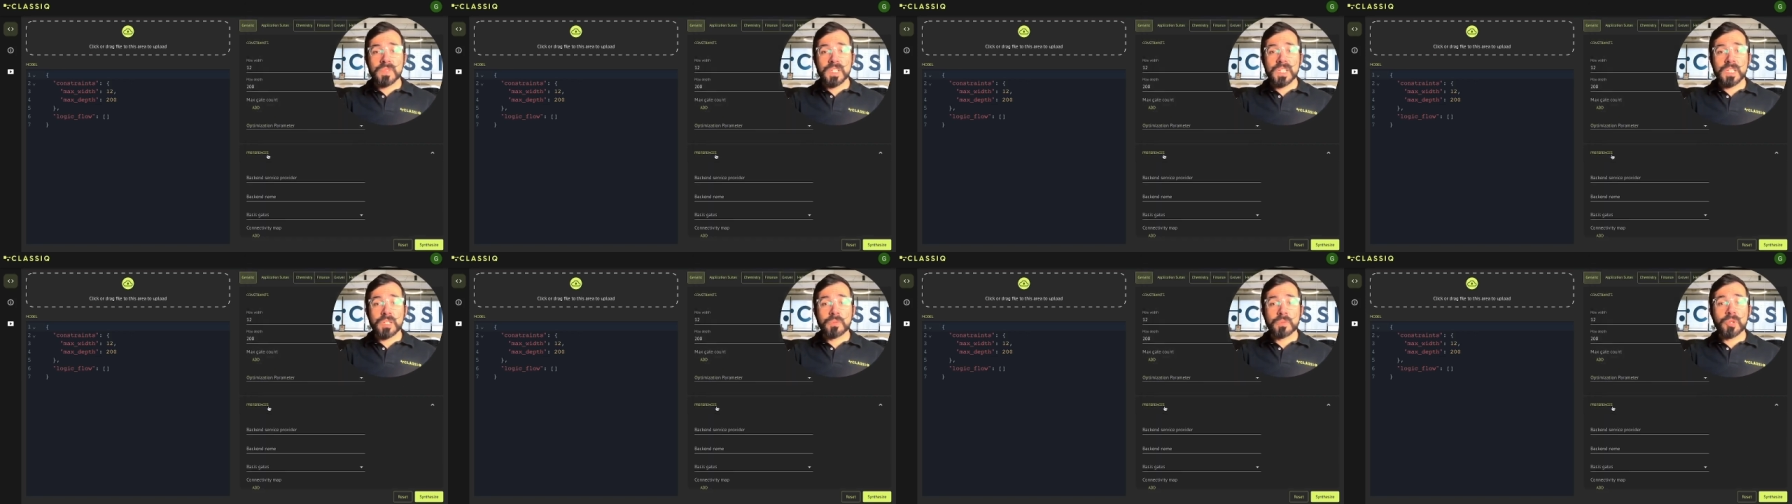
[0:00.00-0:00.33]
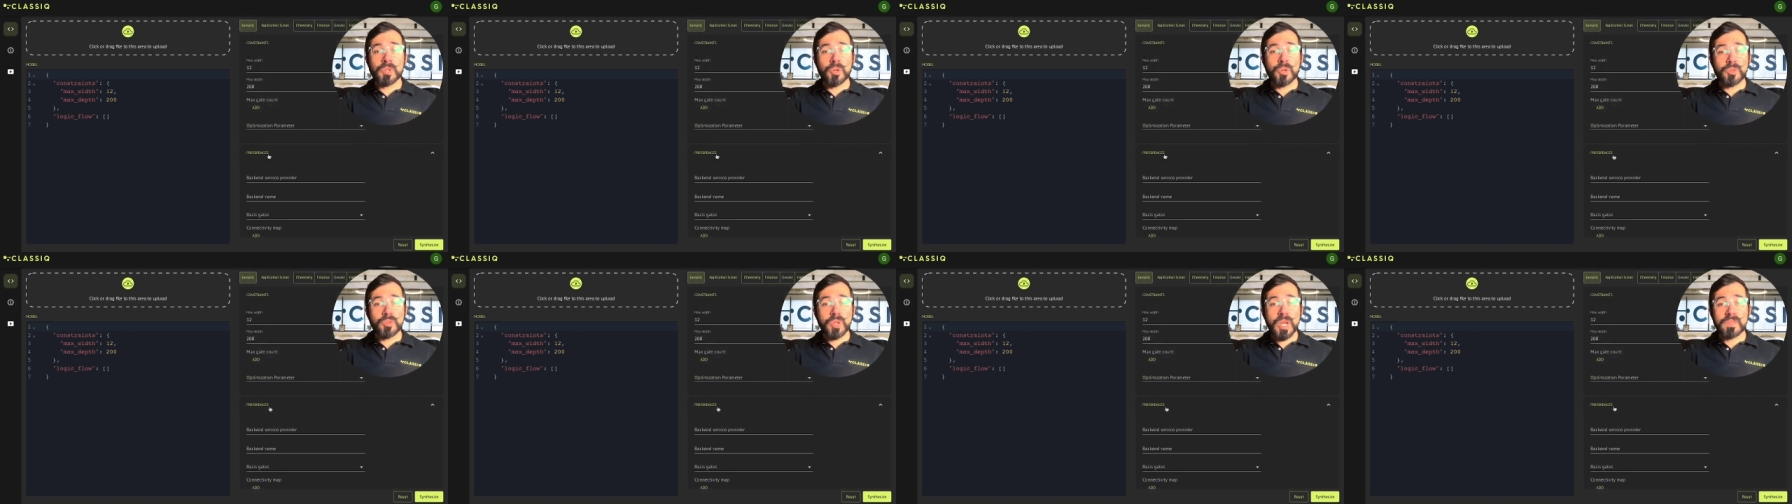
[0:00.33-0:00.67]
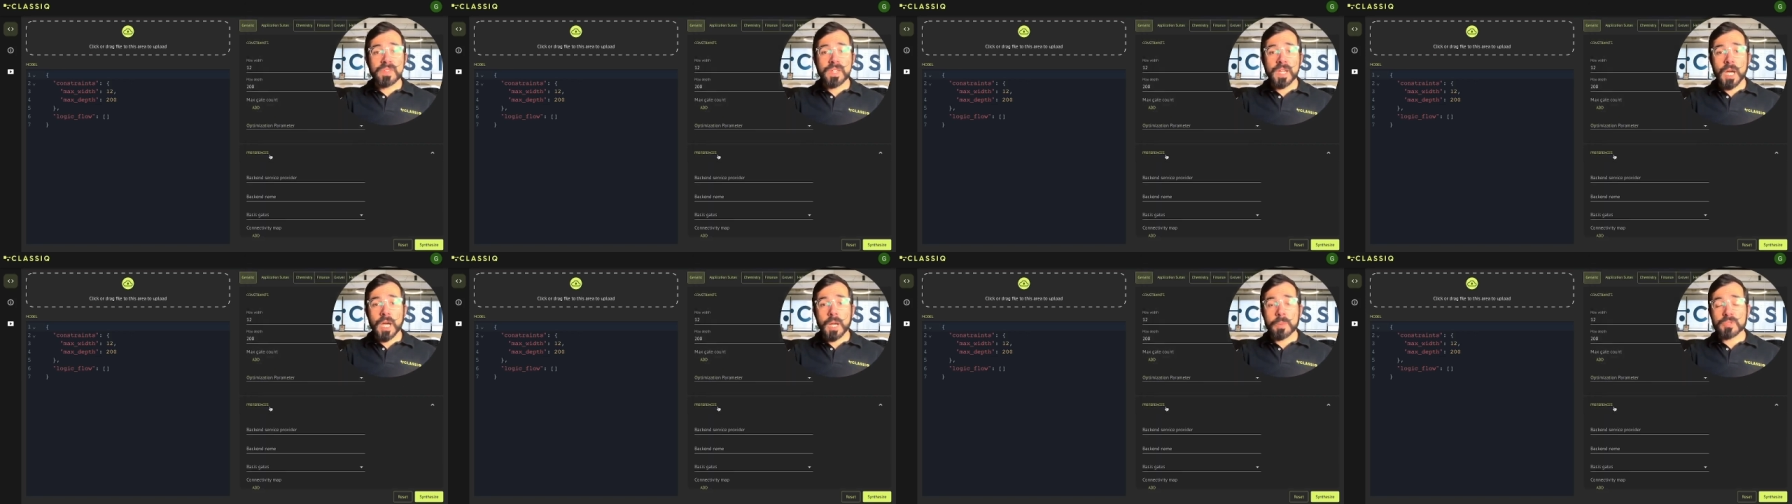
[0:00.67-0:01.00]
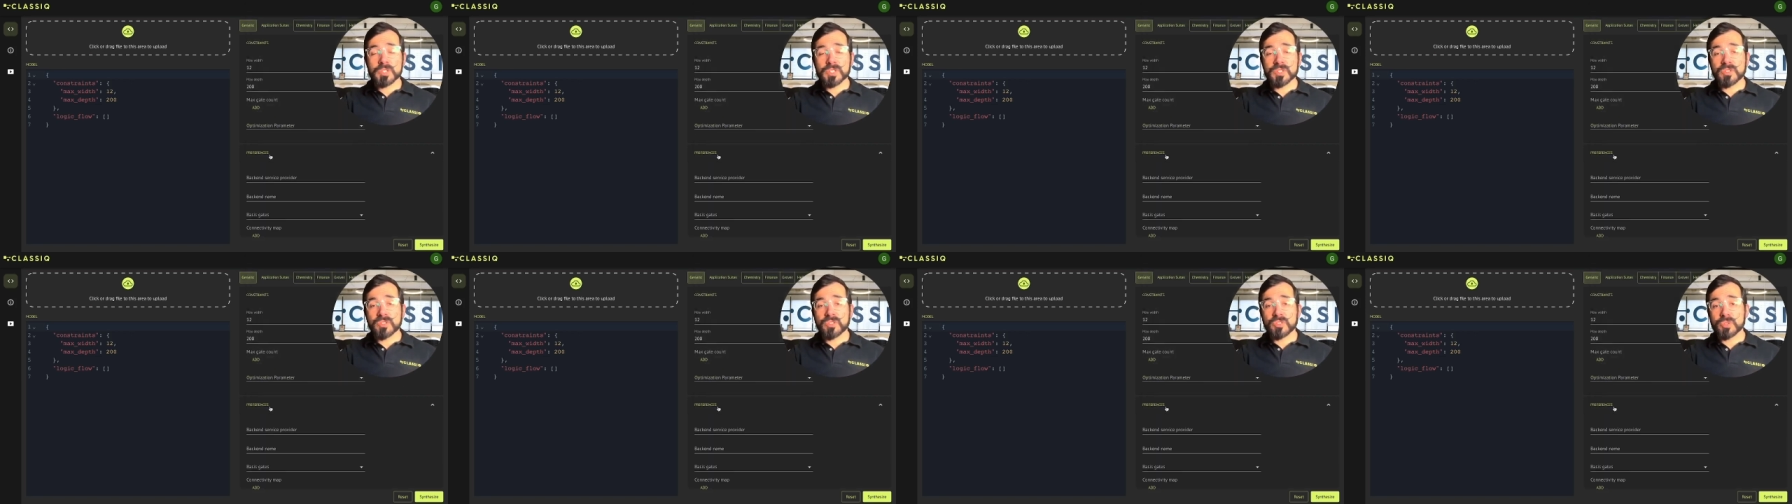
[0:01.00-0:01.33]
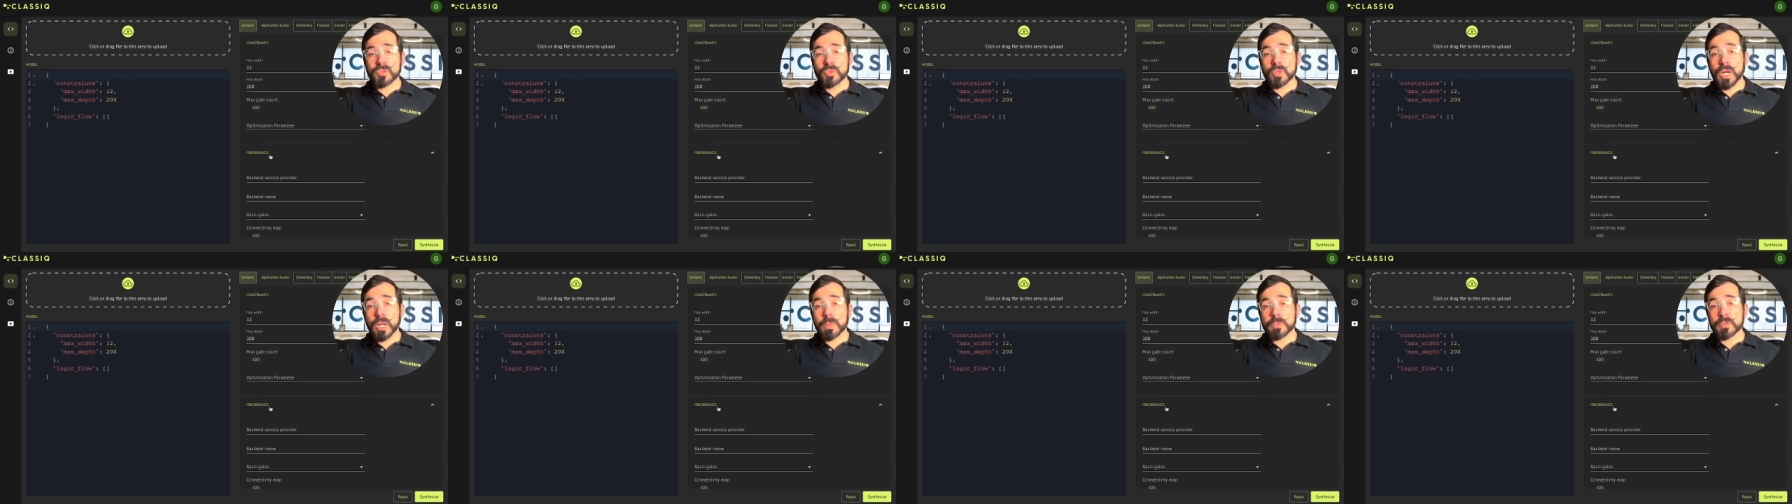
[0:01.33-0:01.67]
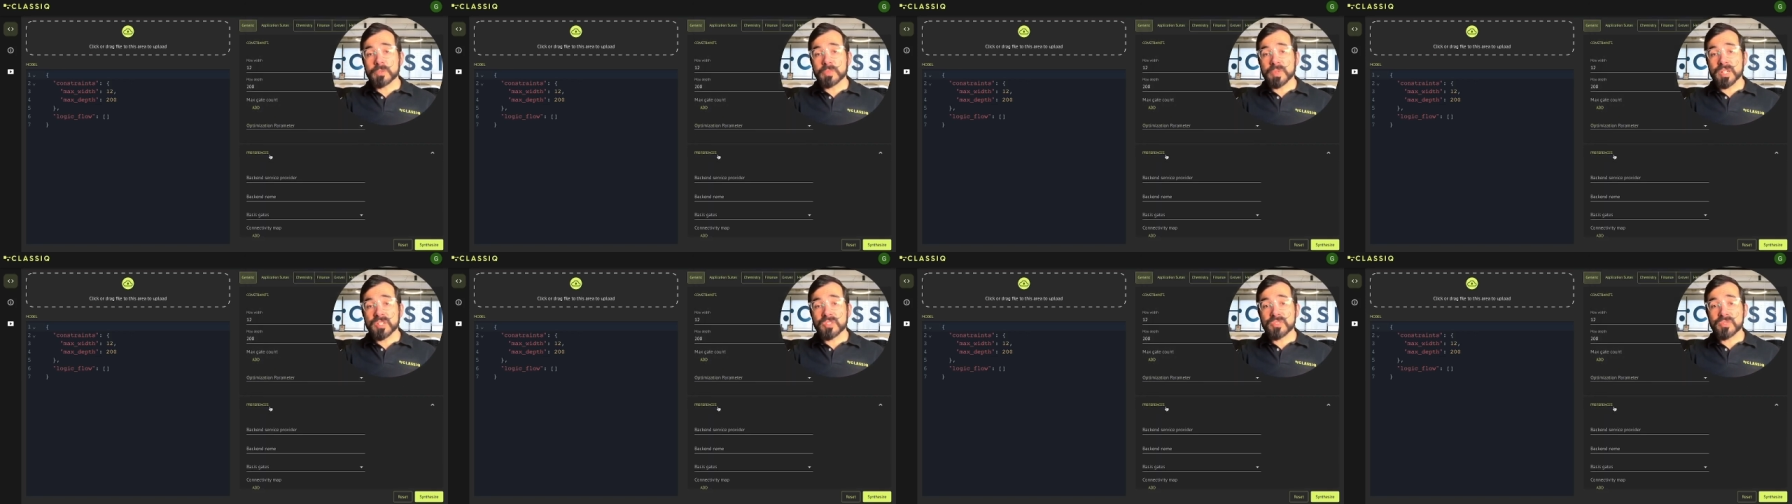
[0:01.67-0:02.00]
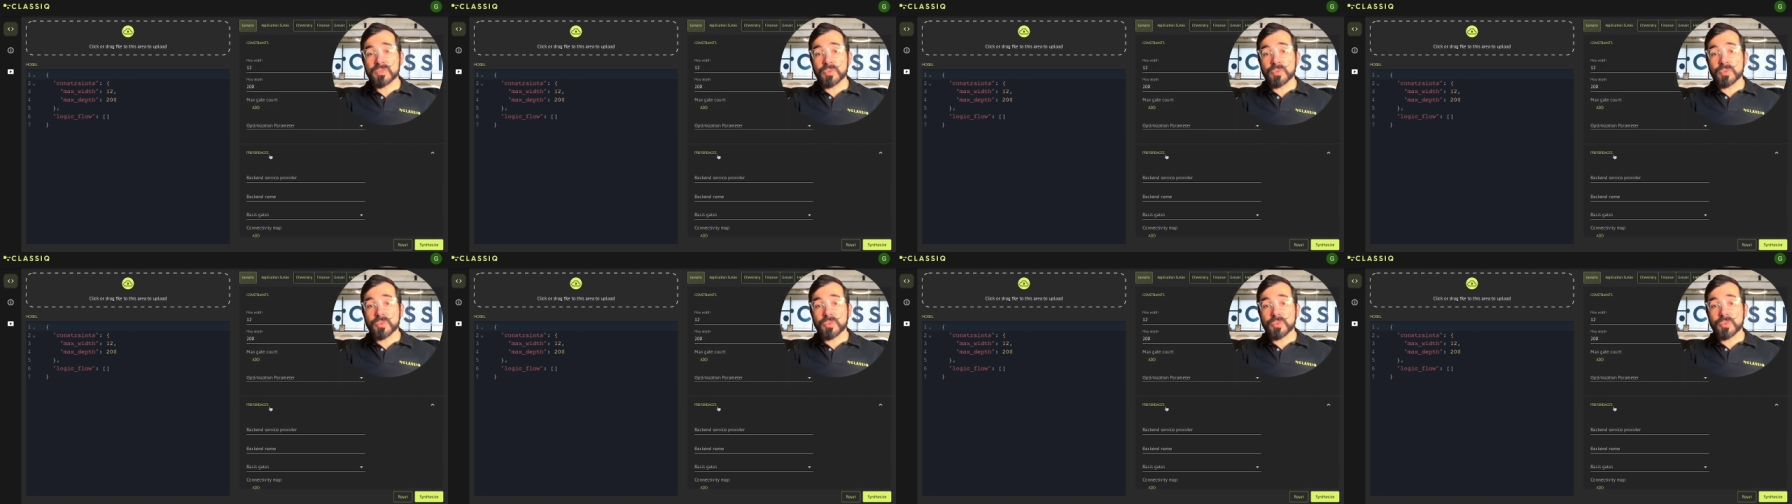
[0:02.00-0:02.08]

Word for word: And we also have the option to optimize